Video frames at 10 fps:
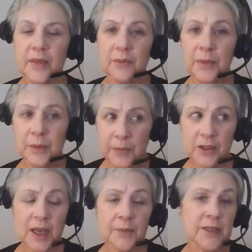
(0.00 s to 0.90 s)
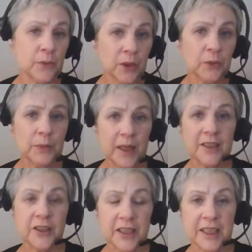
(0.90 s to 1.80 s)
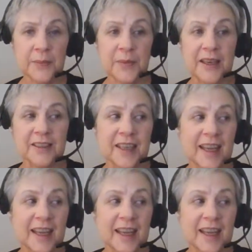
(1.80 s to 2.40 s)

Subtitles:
but most times they will reply to the email.